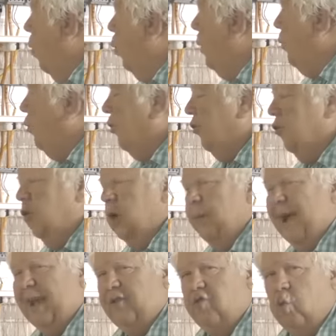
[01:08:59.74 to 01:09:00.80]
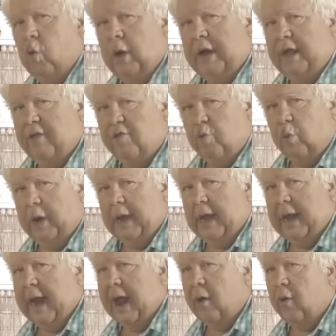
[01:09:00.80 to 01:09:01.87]
We were doing about
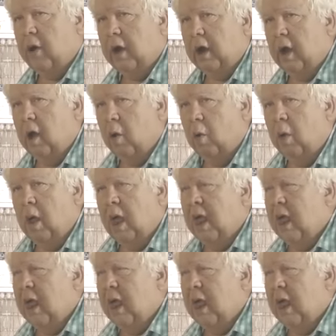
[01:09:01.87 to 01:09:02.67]
23 an hour ago.